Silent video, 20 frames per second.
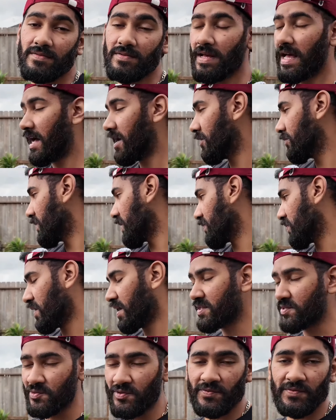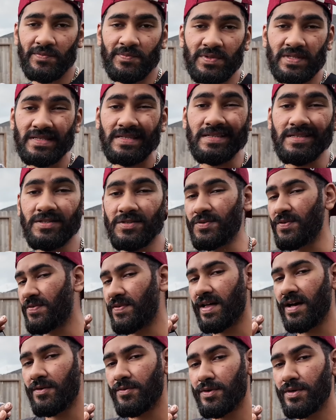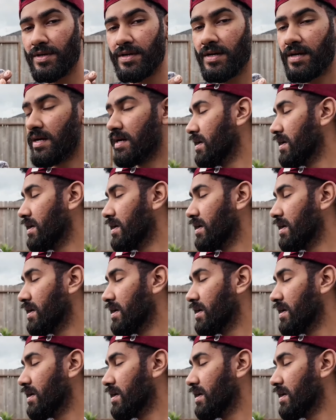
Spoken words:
how my plants went from seed to flower.